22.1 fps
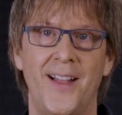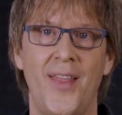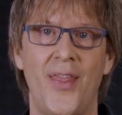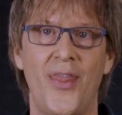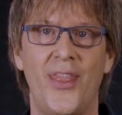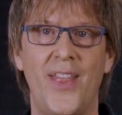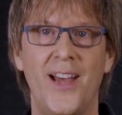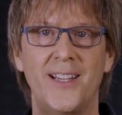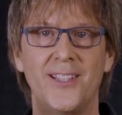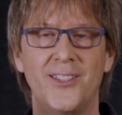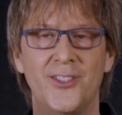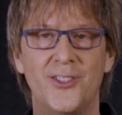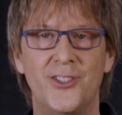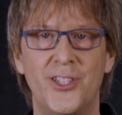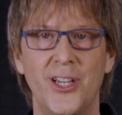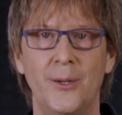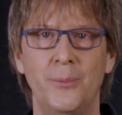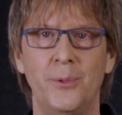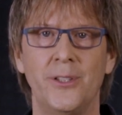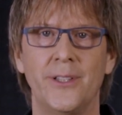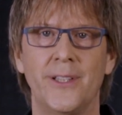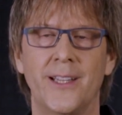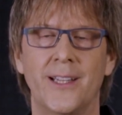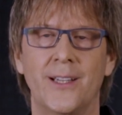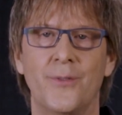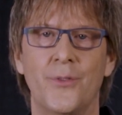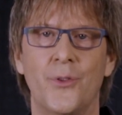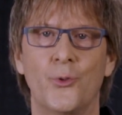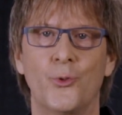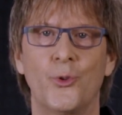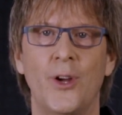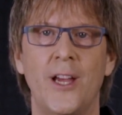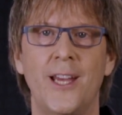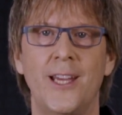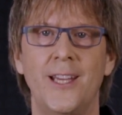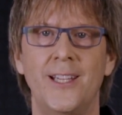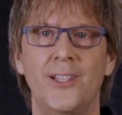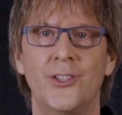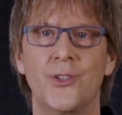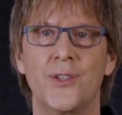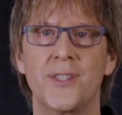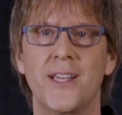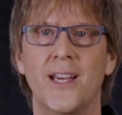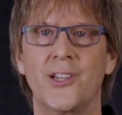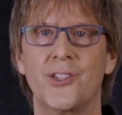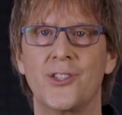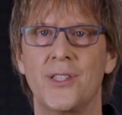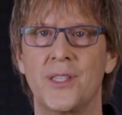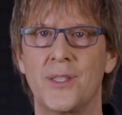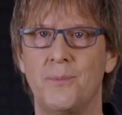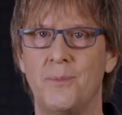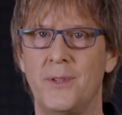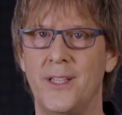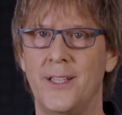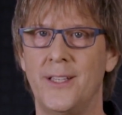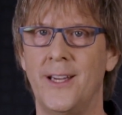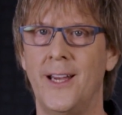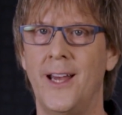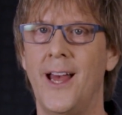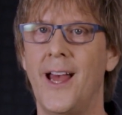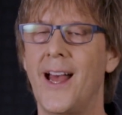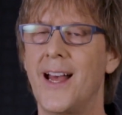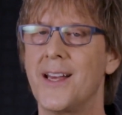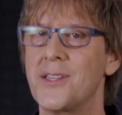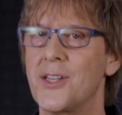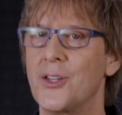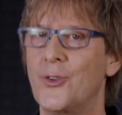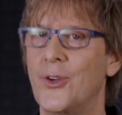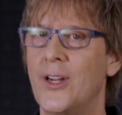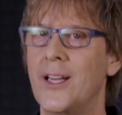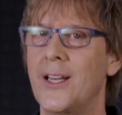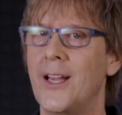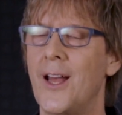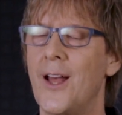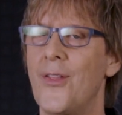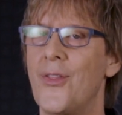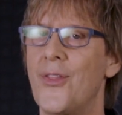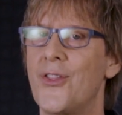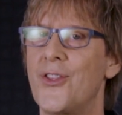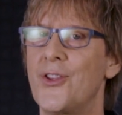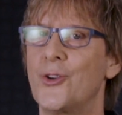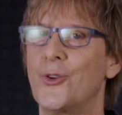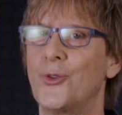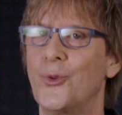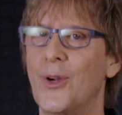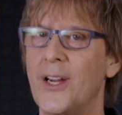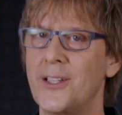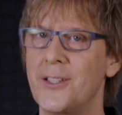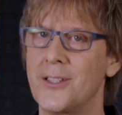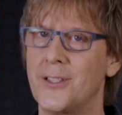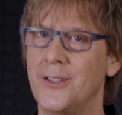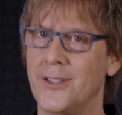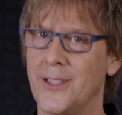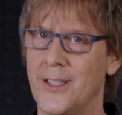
That doubling of the ray intersection speed has a great theoretical